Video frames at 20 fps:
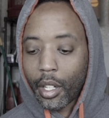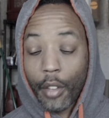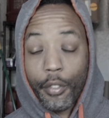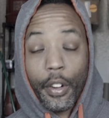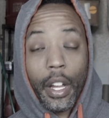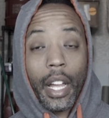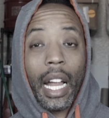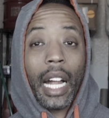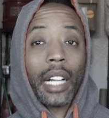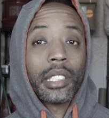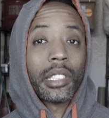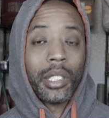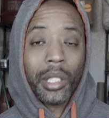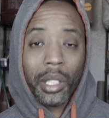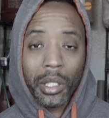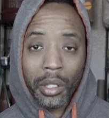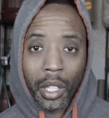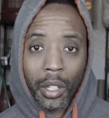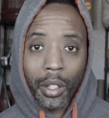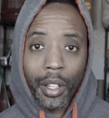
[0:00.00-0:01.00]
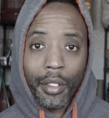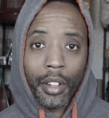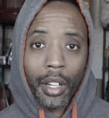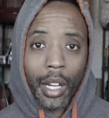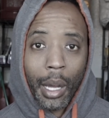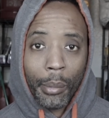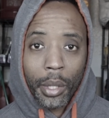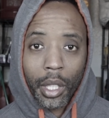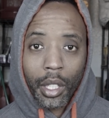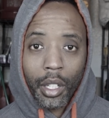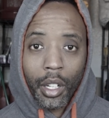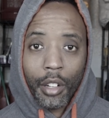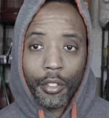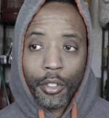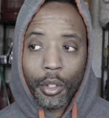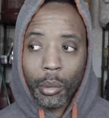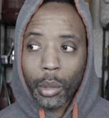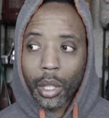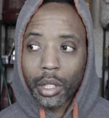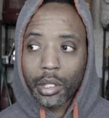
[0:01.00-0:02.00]
If I accidentally leave an optic on
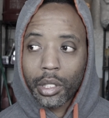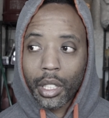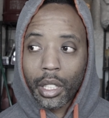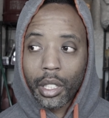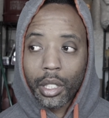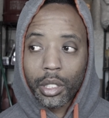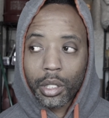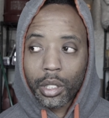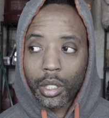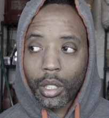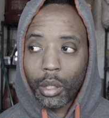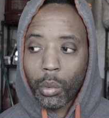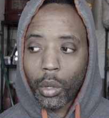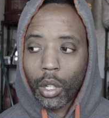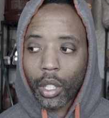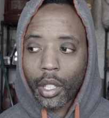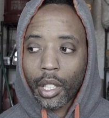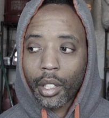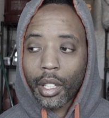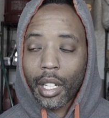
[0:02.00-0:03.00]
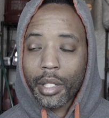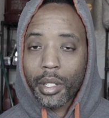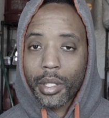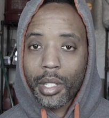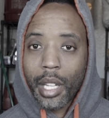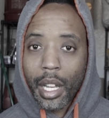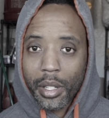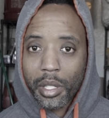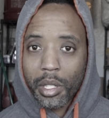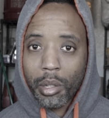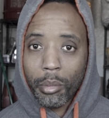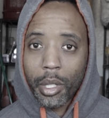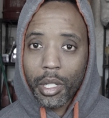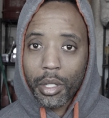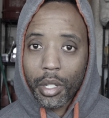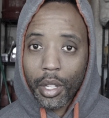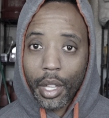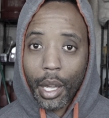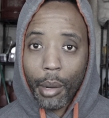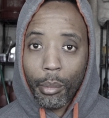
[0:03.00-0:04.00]
for months and it's still working, that's a testament
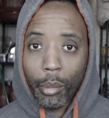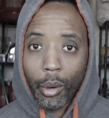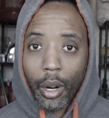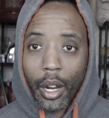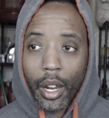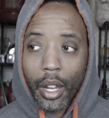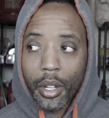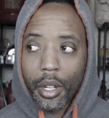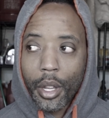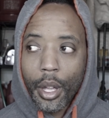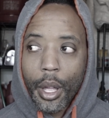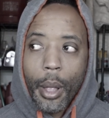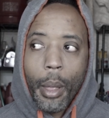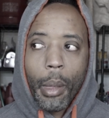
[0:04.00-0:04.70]
to that brand,